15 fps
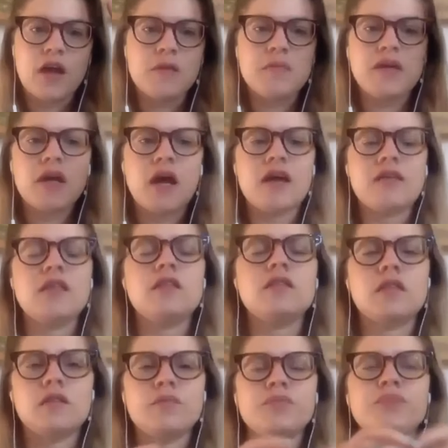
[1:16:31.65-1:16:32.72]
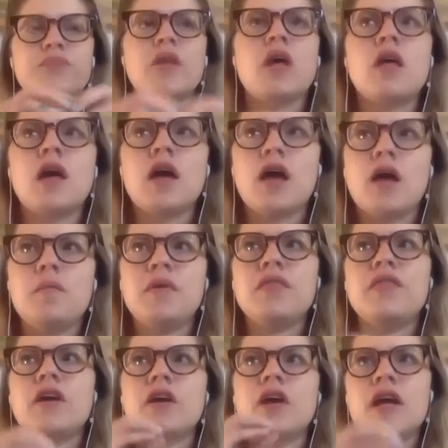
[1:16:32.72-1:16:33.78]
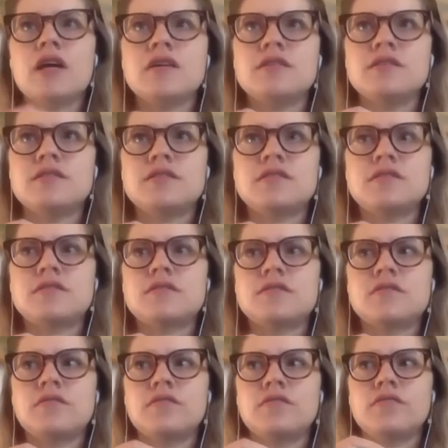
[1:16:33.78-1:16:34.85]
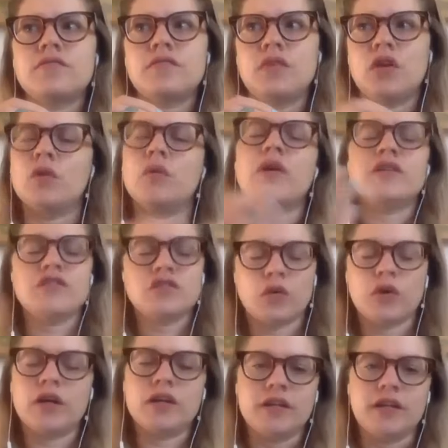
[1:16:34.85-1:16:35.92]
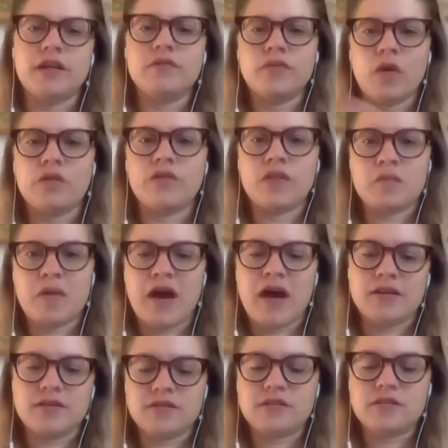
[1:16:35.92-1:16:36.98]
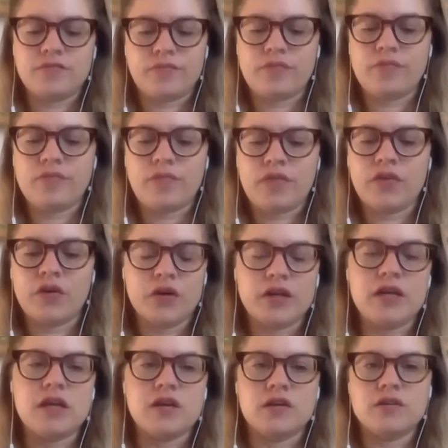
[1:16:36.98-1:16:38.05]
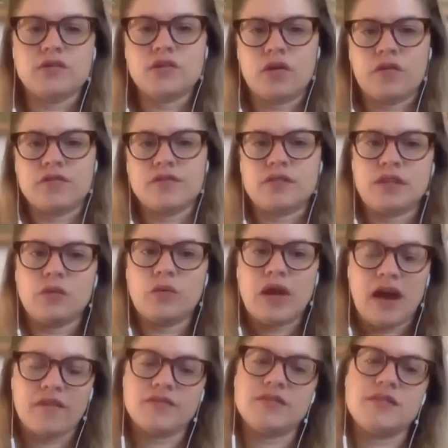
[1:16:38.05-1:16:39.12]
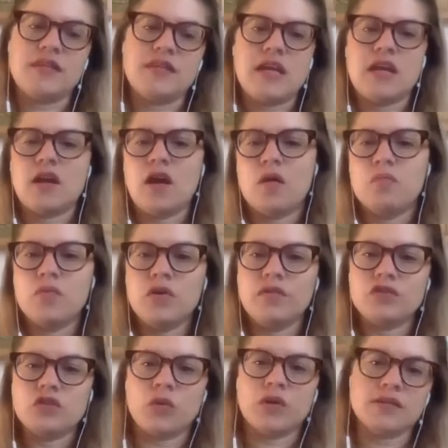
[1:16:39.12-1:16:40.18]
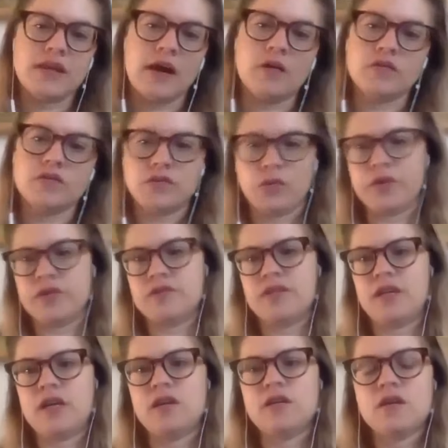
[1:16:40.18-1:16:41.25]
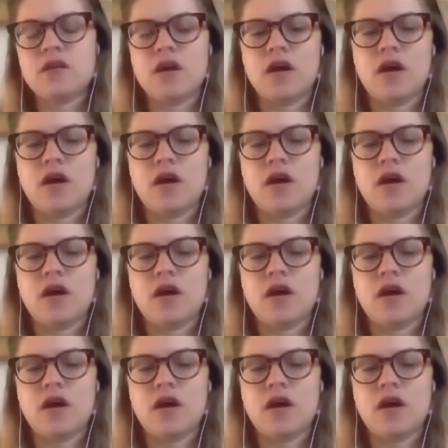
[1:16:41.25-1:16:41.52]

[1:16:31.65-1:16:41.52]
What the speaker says: I mean, there is, you know, historically over the past 30 years, obviously, we have seen a move towards outsourcing.